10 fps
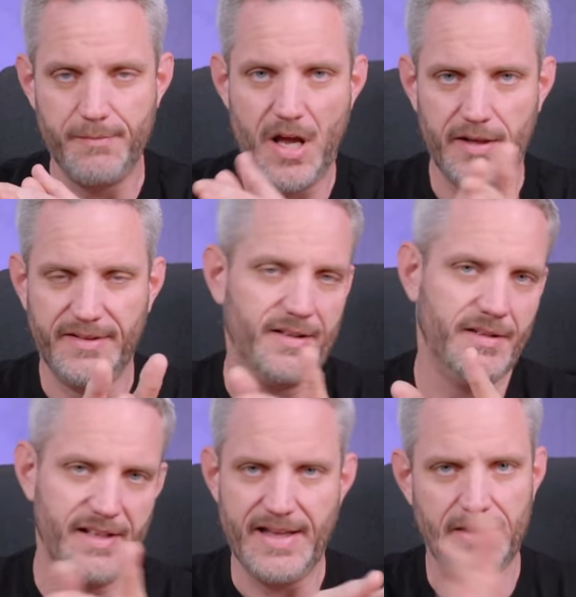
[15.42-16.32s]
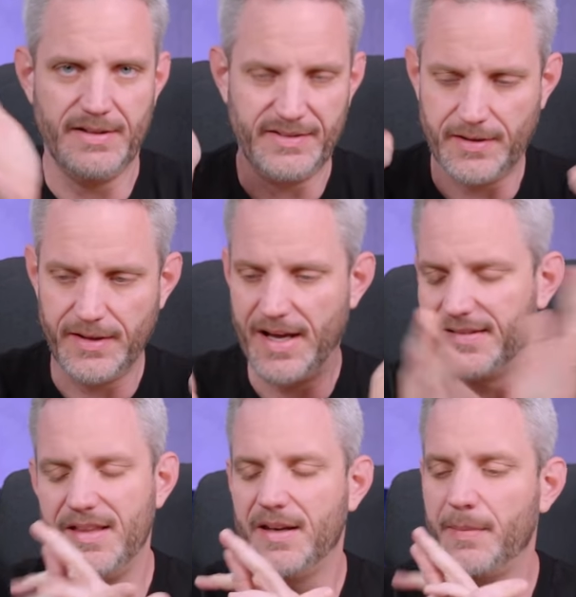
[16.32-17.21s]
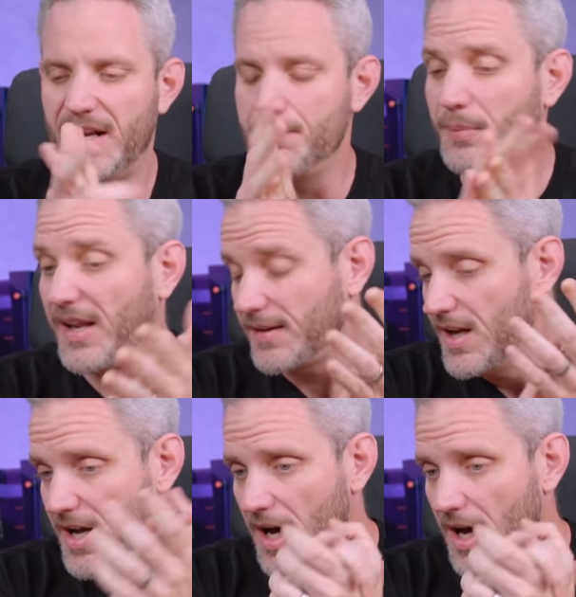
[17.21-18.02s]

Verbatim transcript: I'm not technically allowed to tell you guys anything about it, but